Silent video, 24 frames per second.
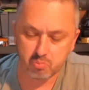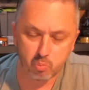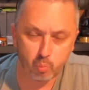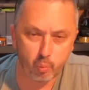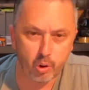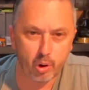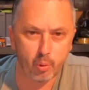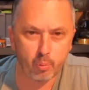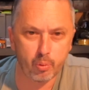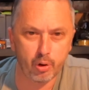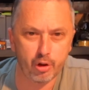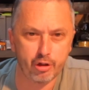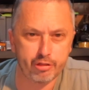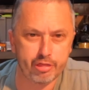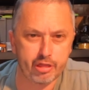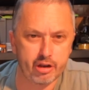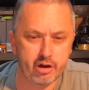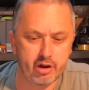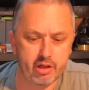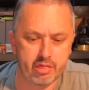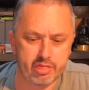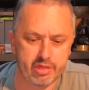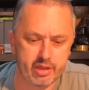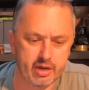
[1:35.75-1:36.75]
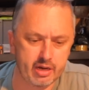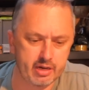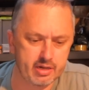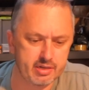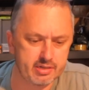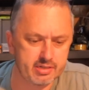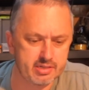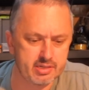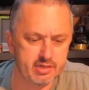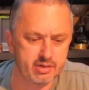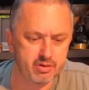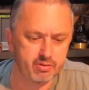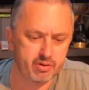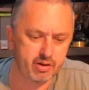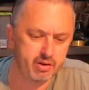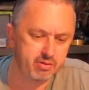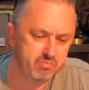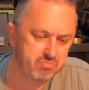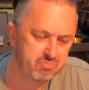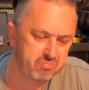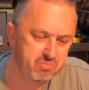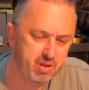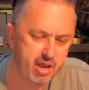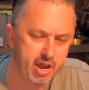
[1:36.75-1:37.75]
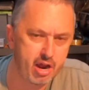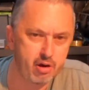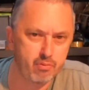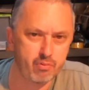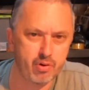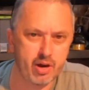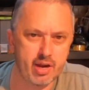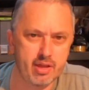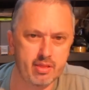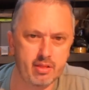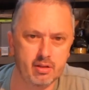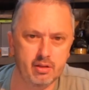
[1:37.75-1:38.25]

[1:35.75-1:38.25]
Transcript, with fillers: well worth it I think considering how rare